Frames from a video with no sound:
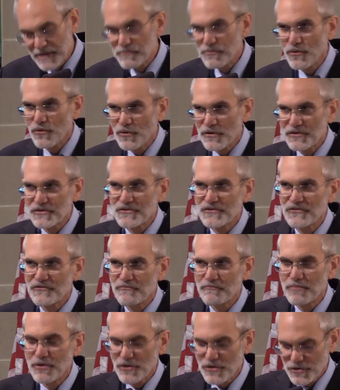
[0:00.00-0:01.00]
The importance
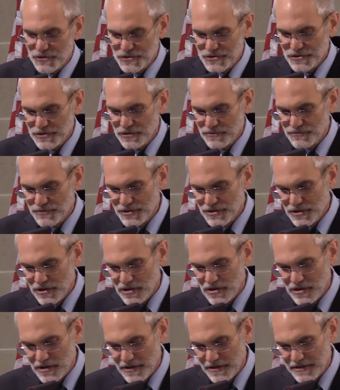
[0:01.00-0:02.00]
of personal
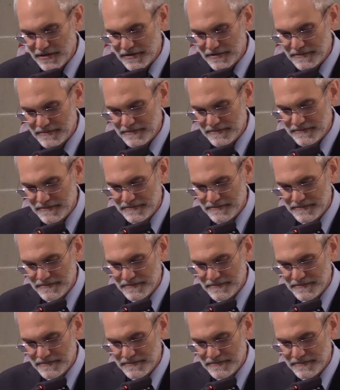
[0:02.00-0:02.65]
regard.